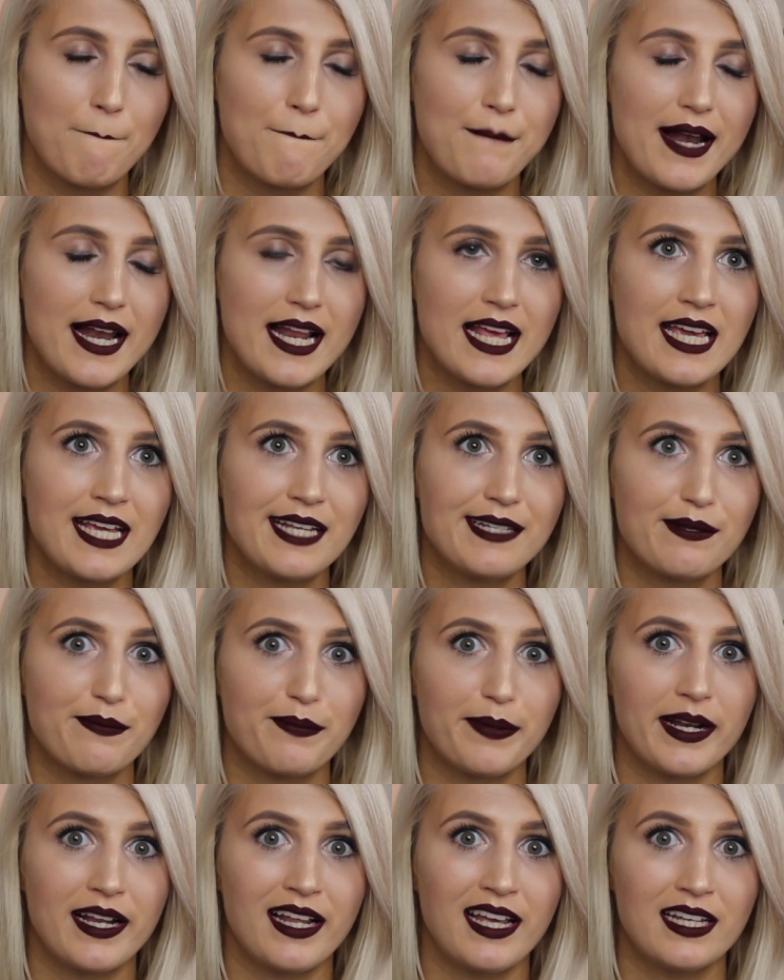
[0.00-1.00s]
please,
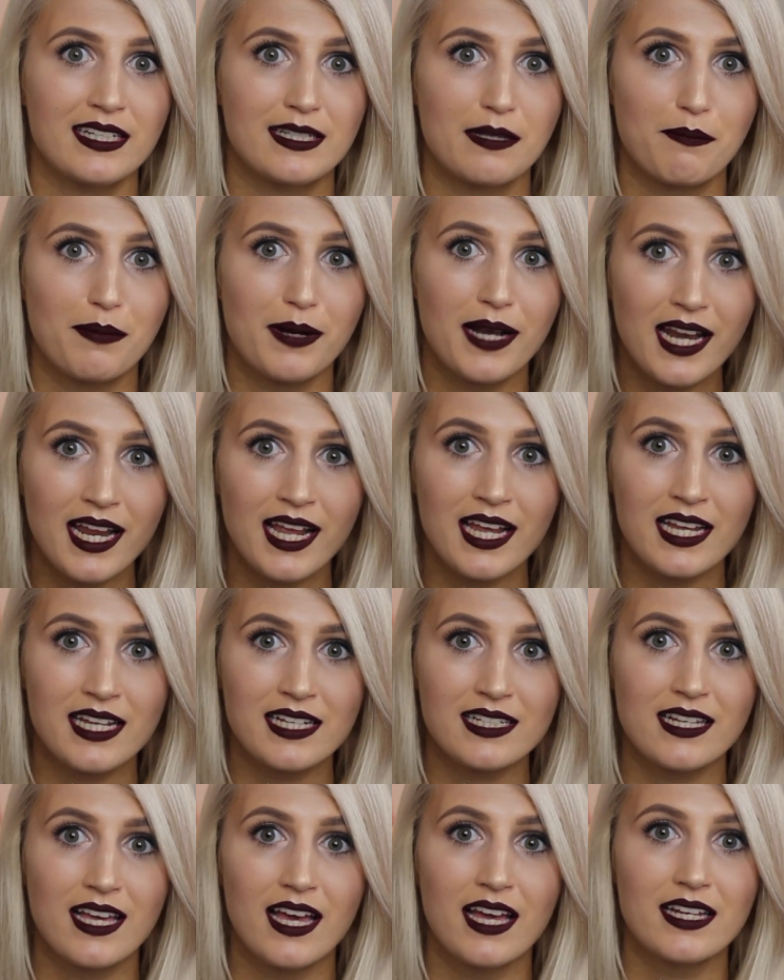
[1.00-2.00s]
please,
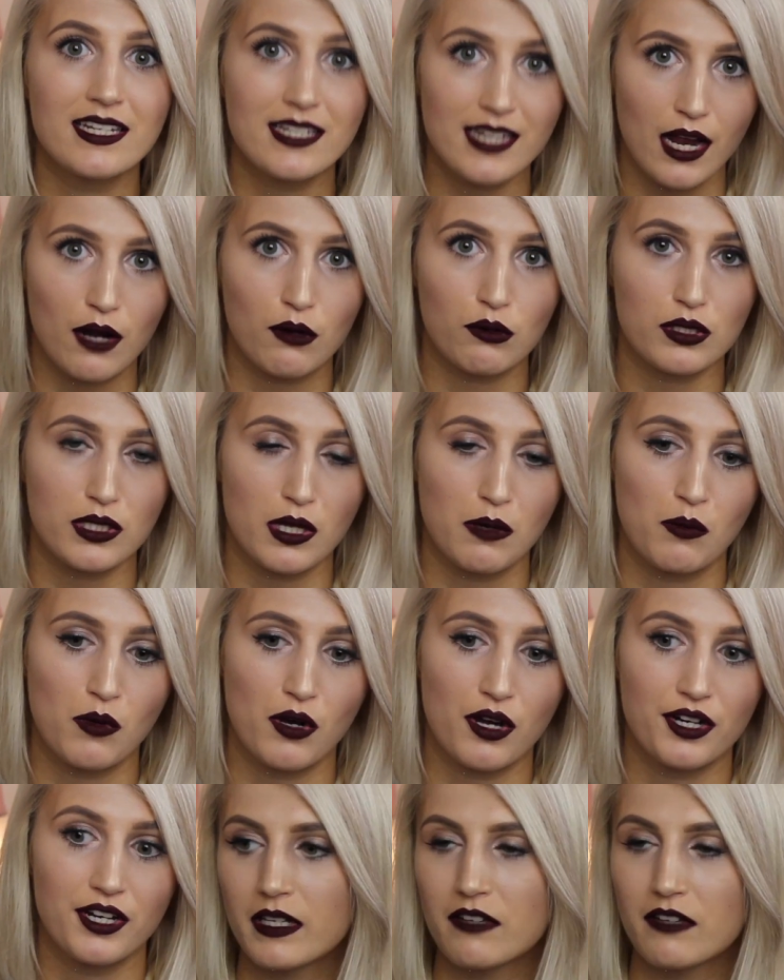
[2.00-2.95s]
please tell someone.